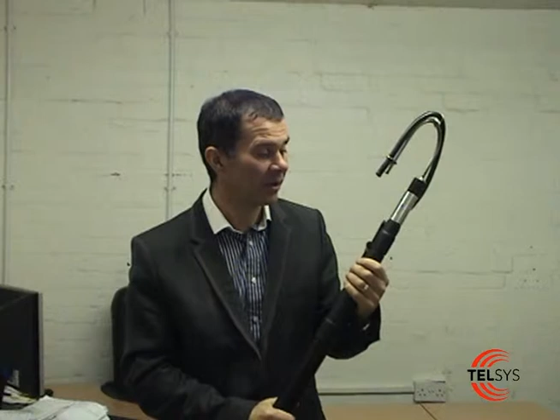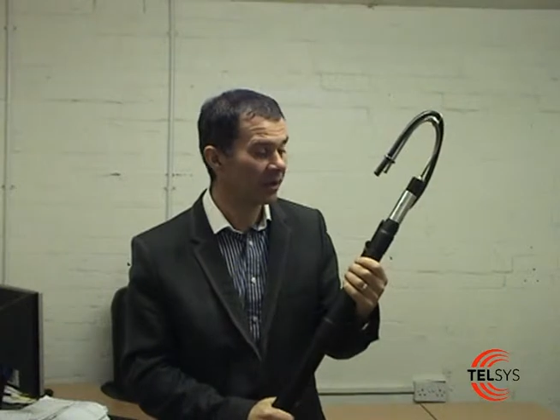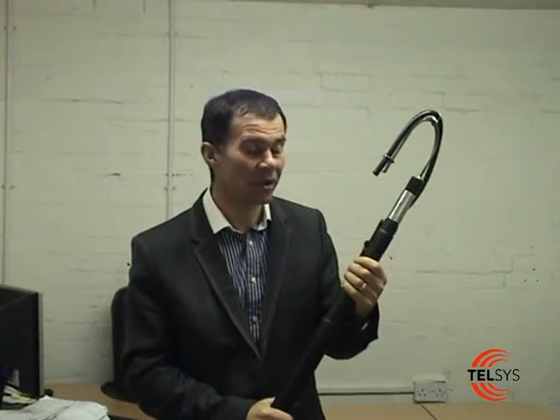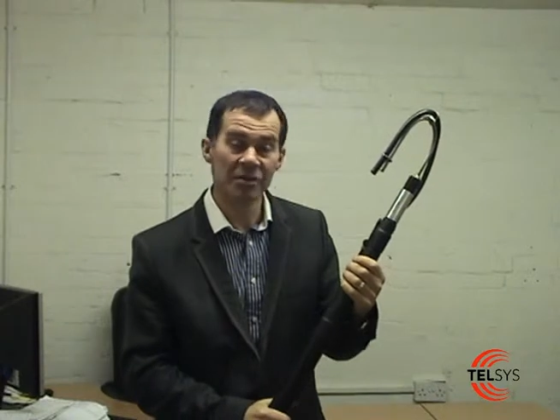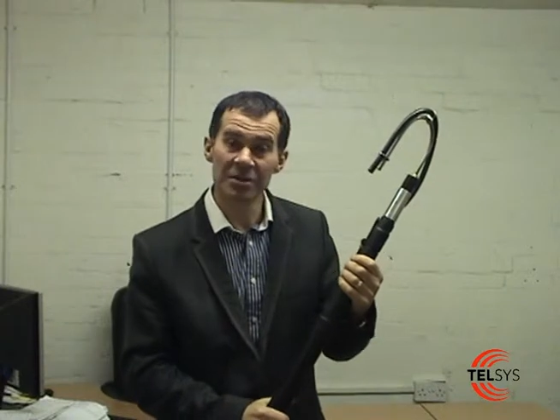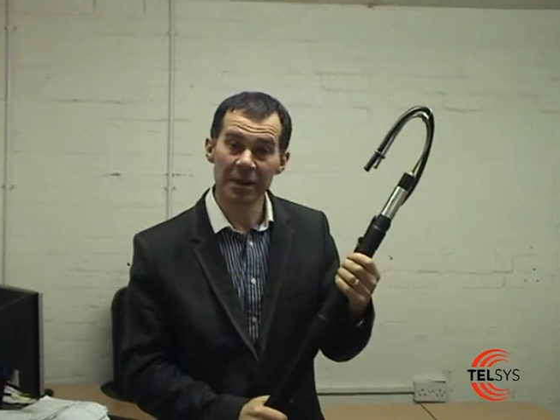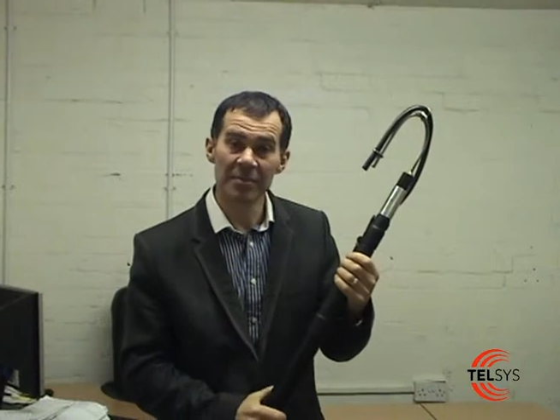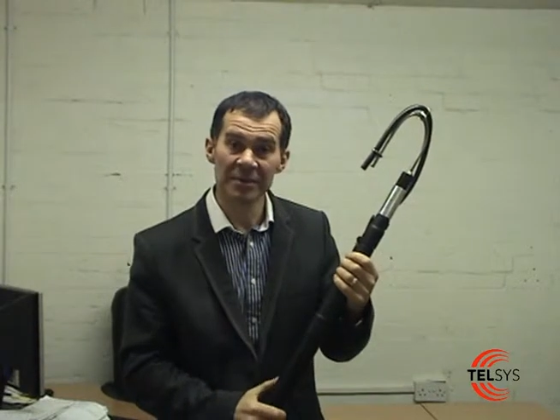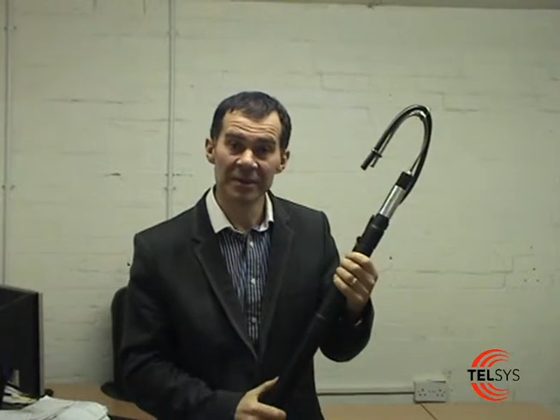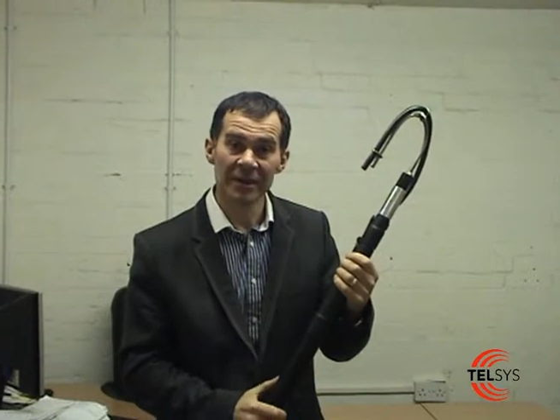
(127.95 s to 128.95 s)
a
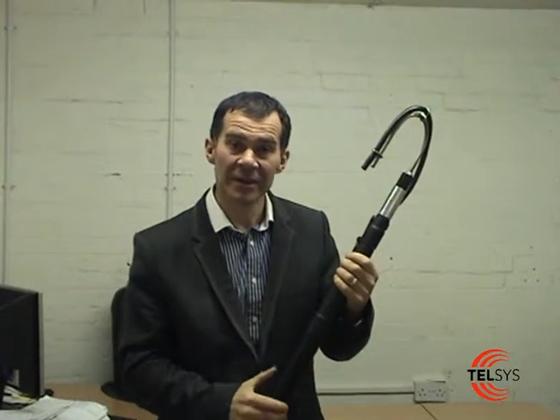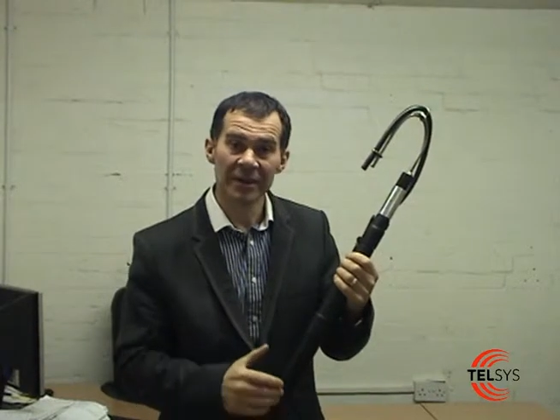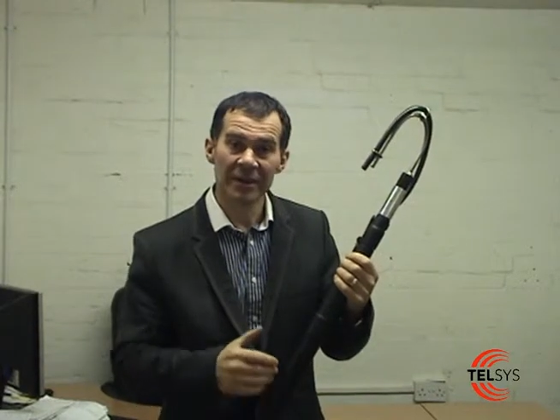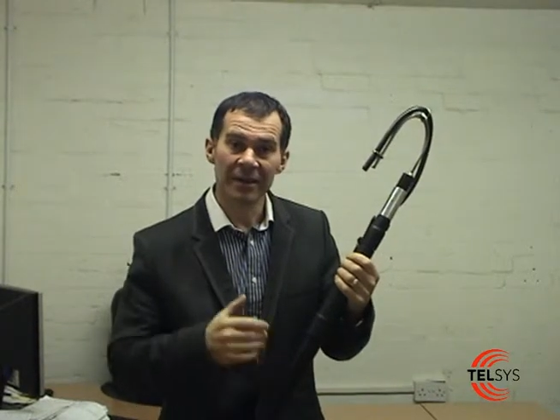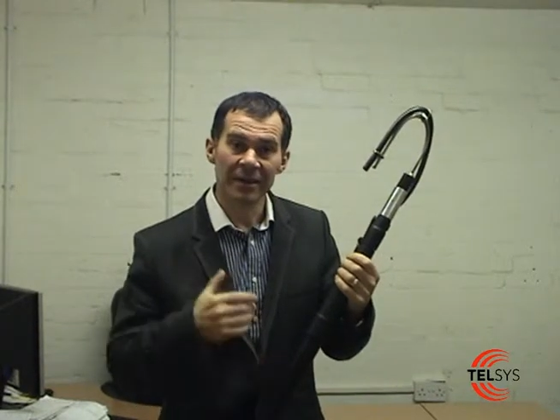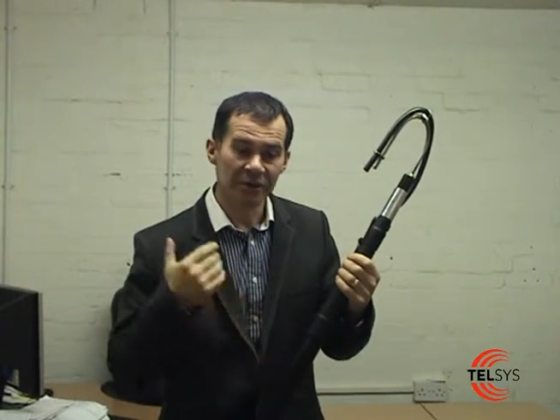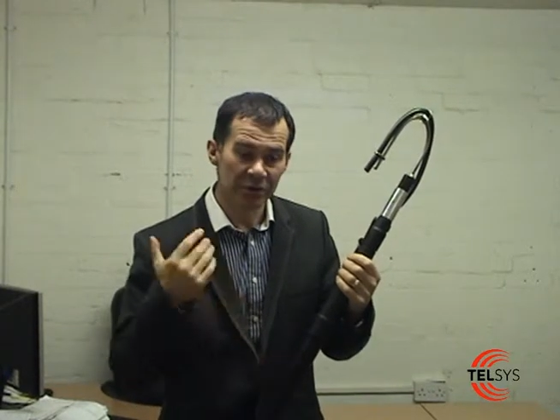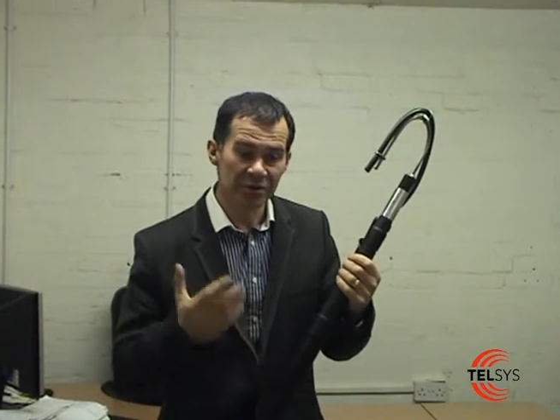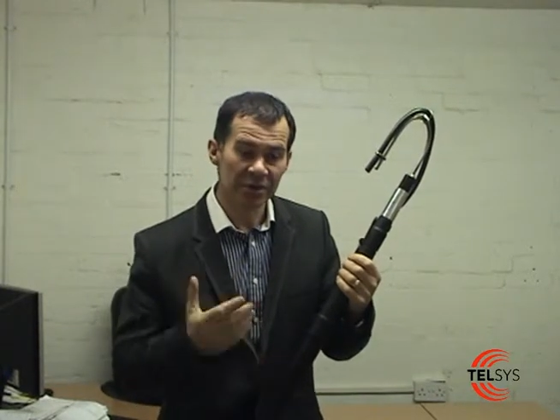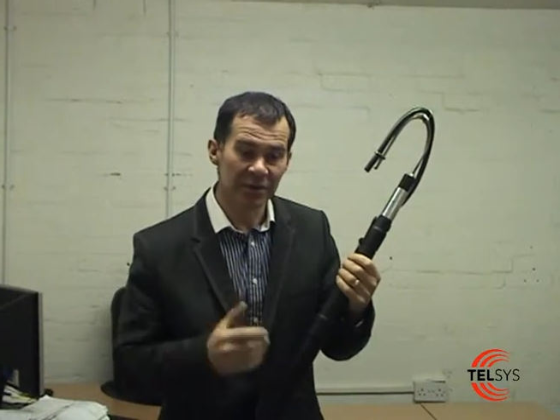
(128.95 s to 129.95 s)
concept
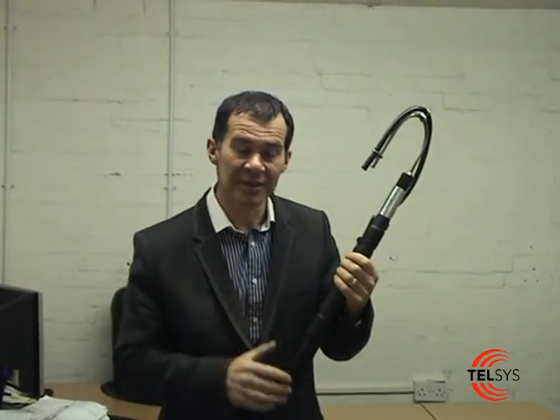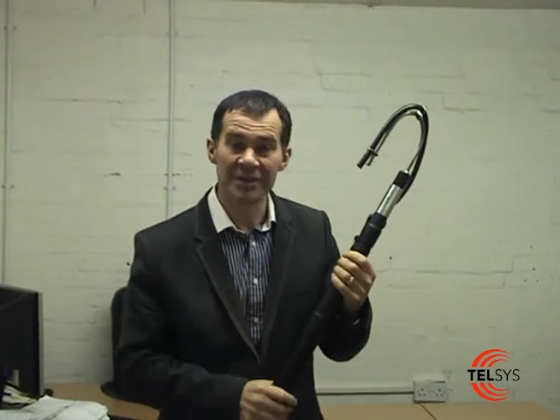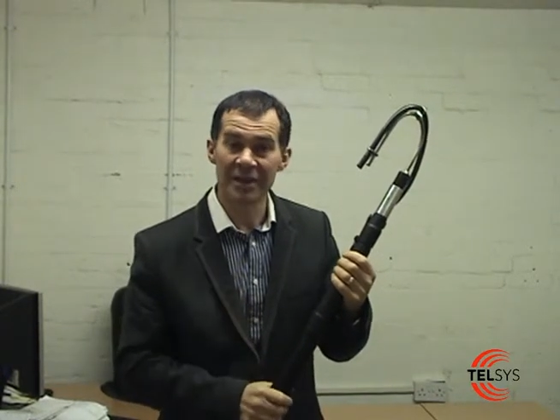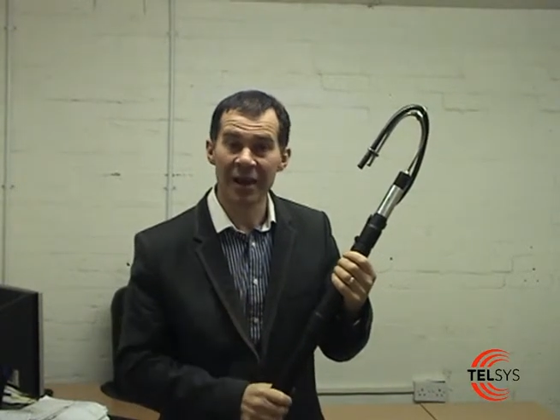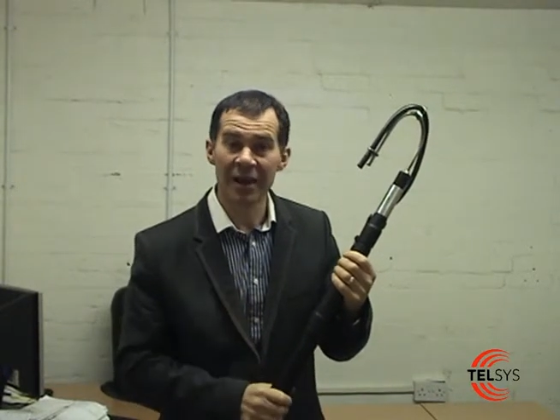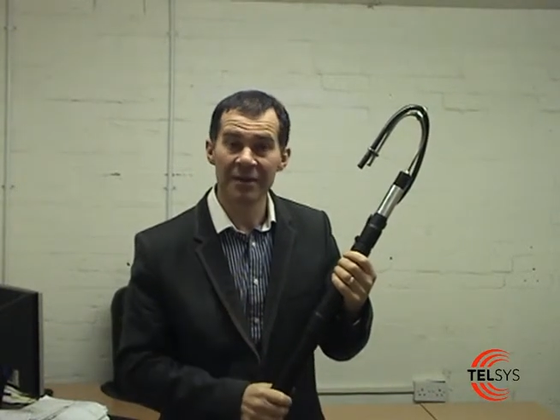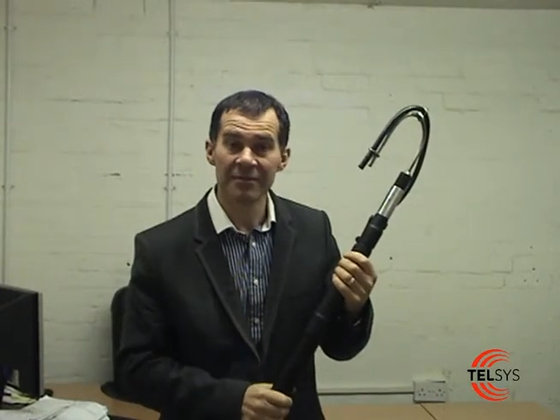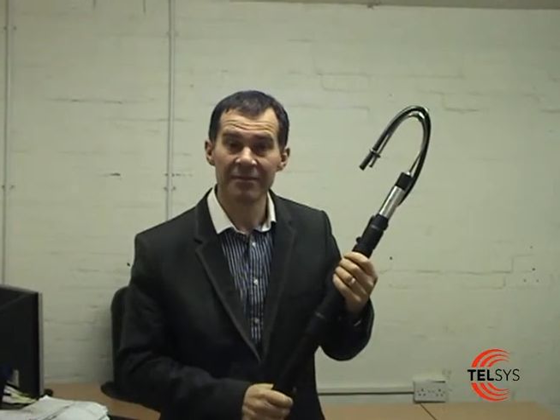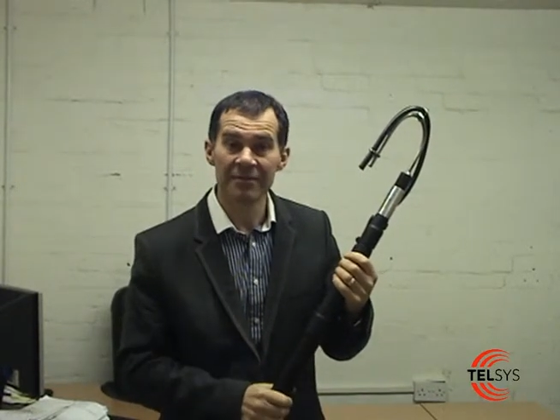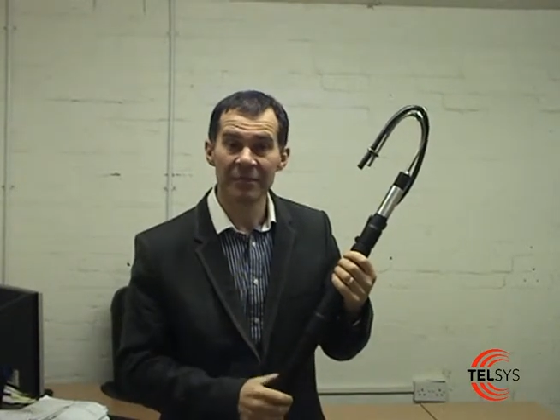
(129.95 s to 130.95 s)
through to a design,
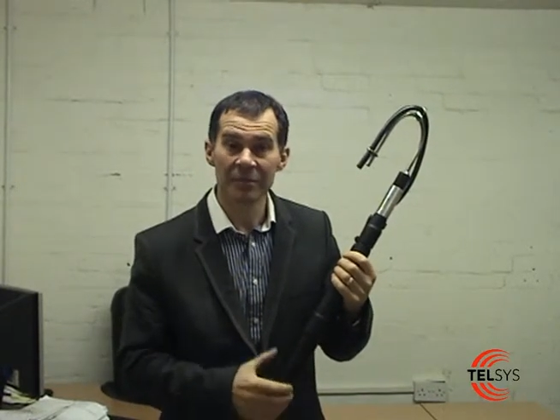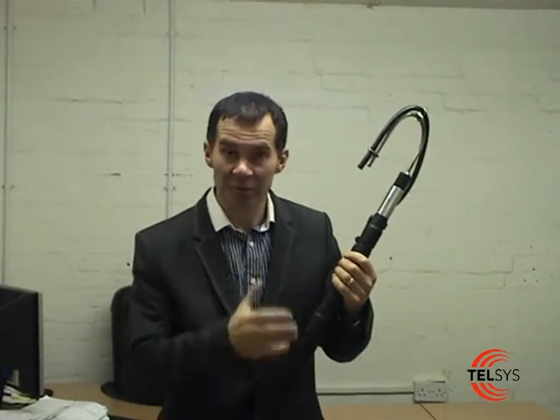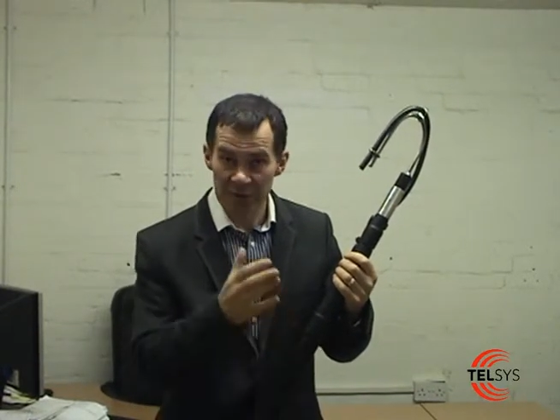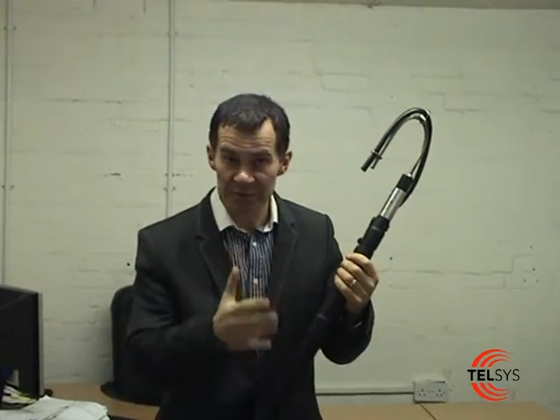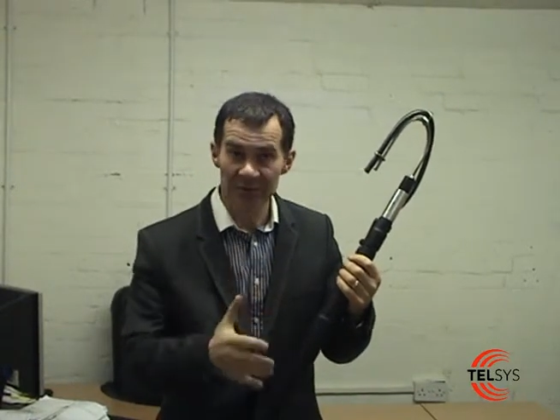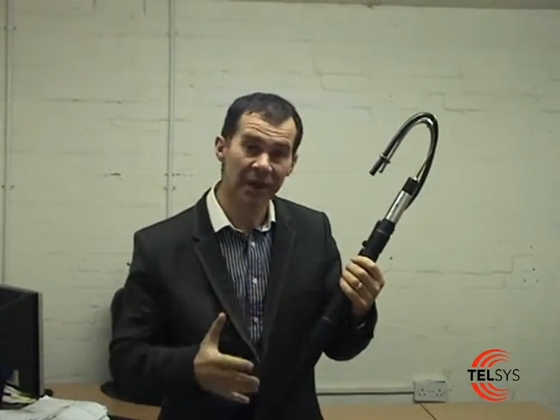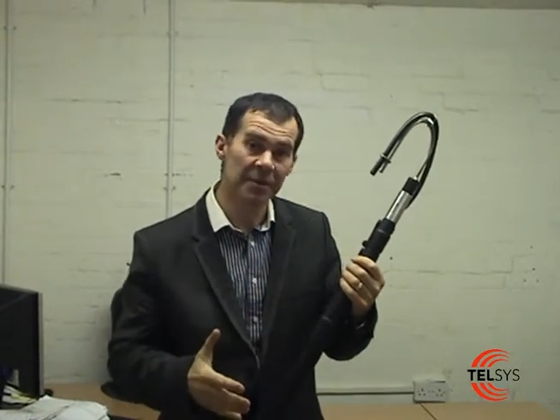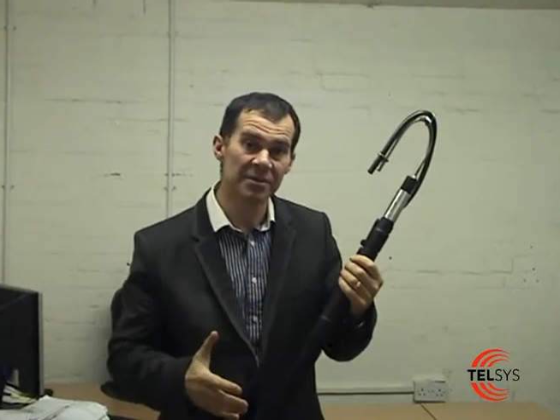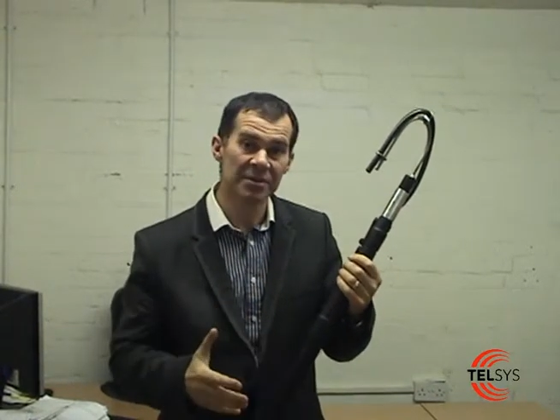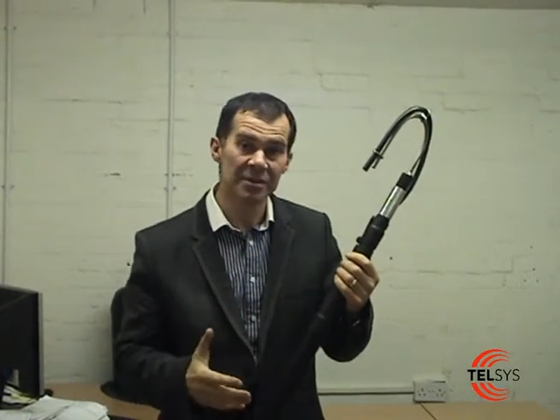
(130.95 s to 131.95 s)

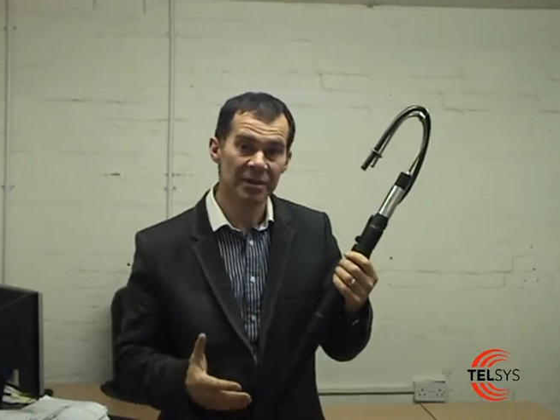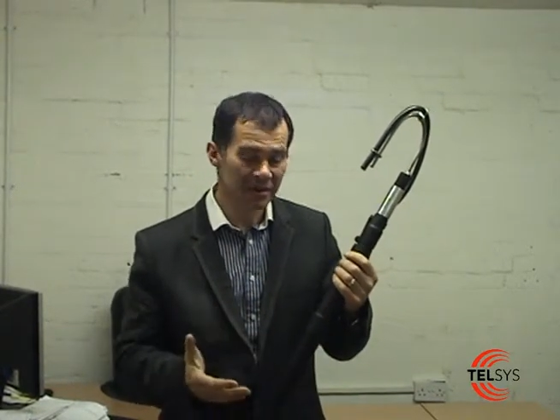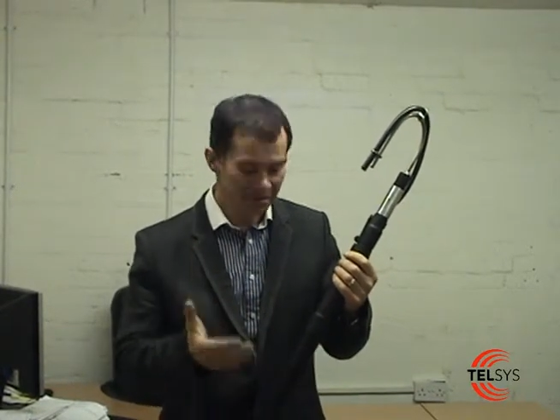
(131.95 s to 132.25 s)
prototypes,